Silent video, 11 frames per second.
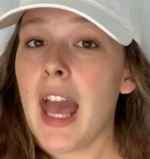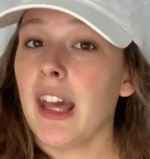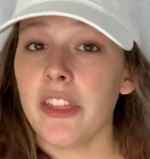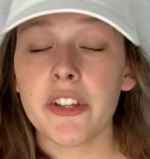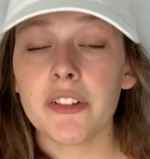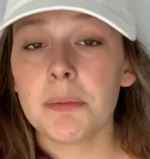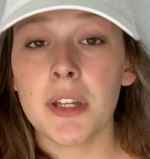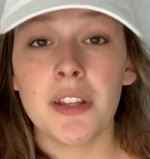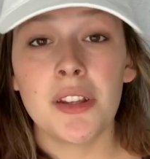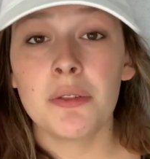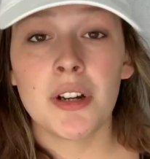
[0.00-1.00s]
Heather would
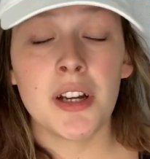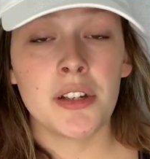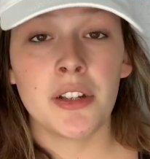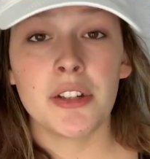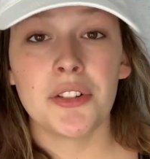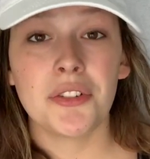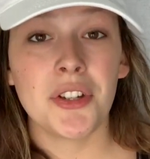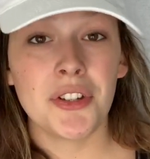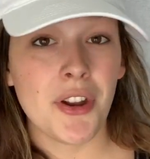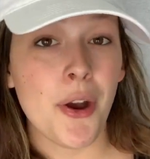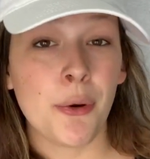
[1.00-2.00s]
be the one
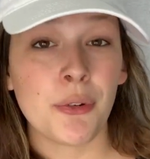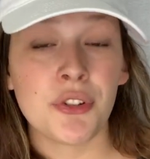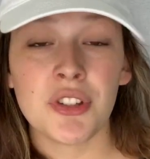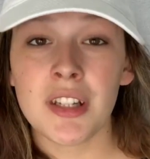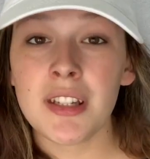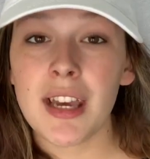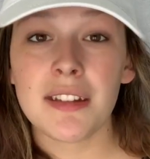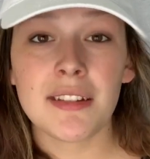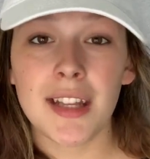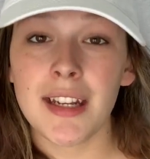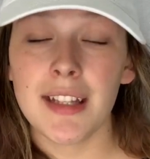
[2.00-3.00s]
to know. She has
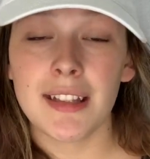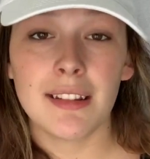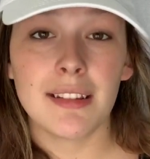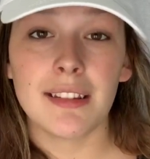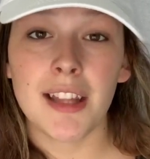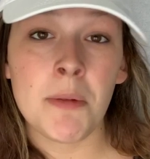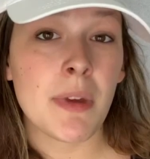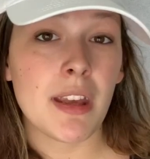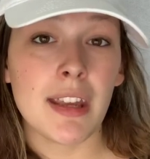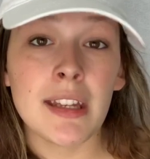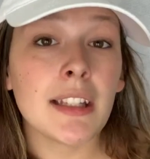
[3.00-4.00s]
studied them
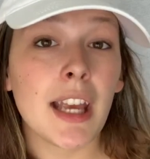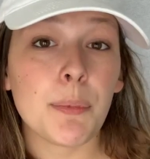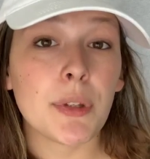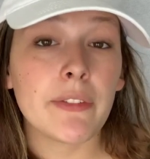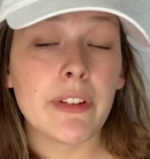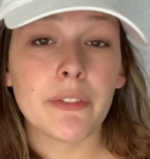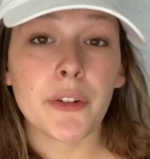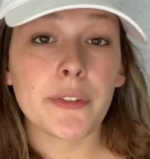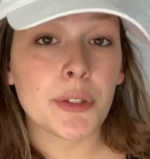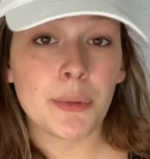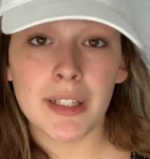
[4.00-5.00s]
in captivity for
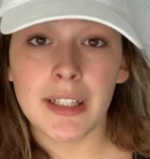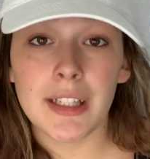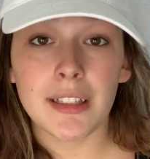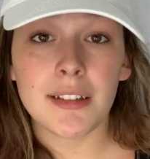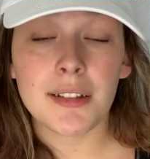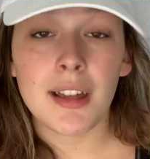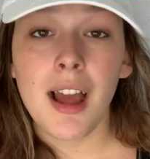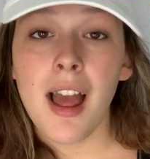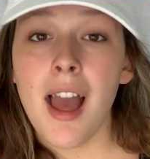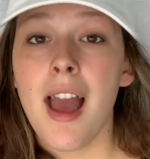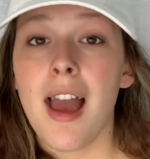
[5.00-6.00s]
over 20 years.
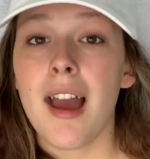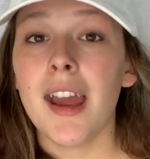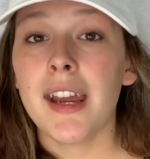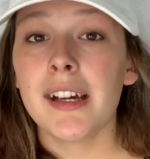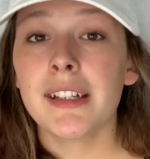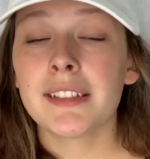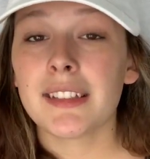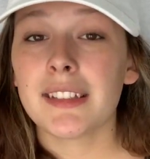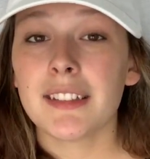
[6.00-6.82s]
And